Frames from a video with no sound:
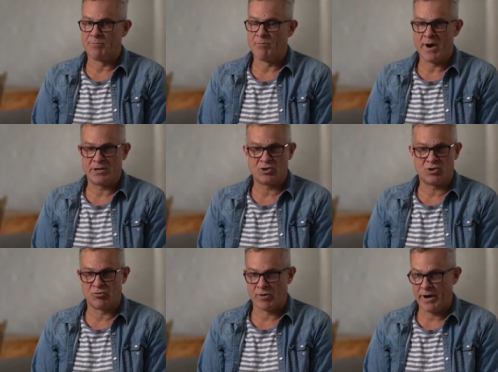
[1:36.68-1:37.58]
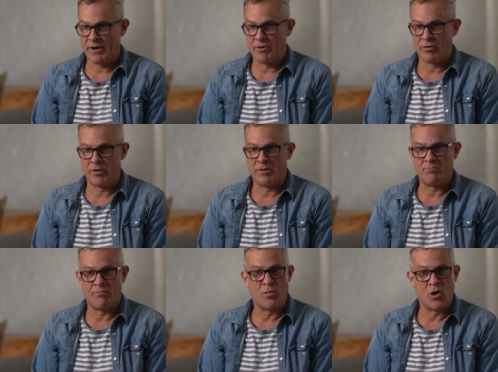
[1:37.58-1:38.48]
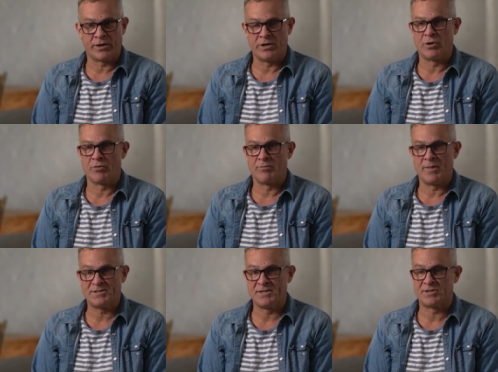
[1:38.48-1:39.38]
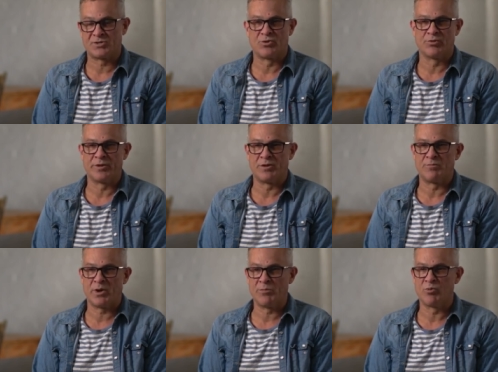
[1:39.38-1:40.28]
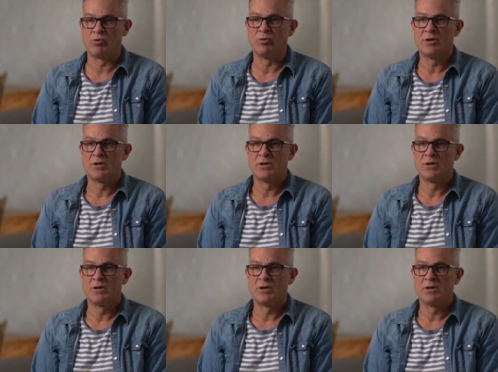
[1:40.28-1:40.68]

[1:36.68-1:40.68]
a much greyer and murkier and messier story than people